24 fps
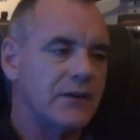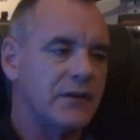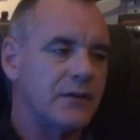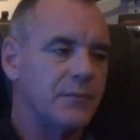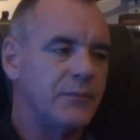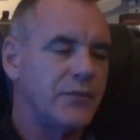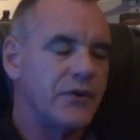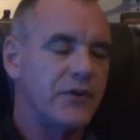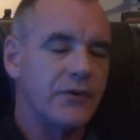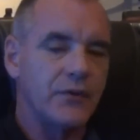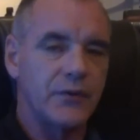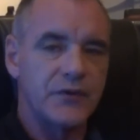
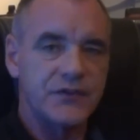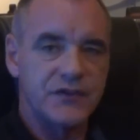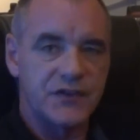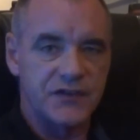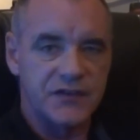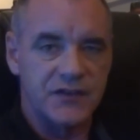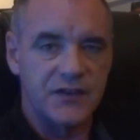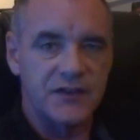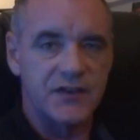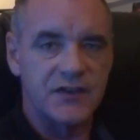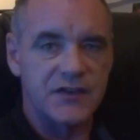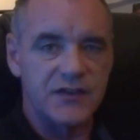computer
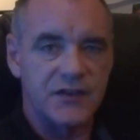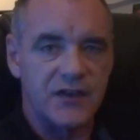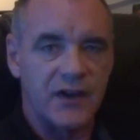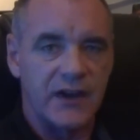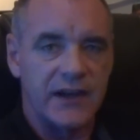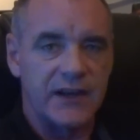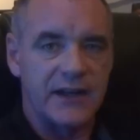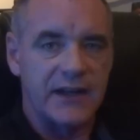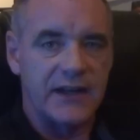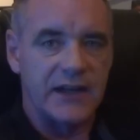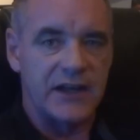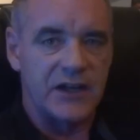assisted
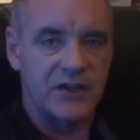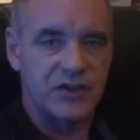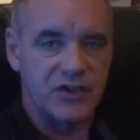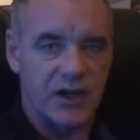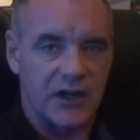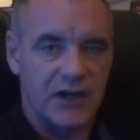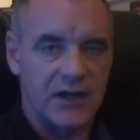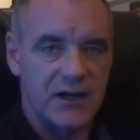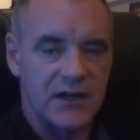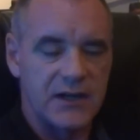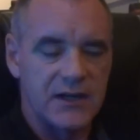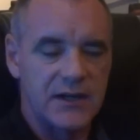design
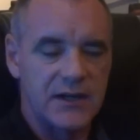etching.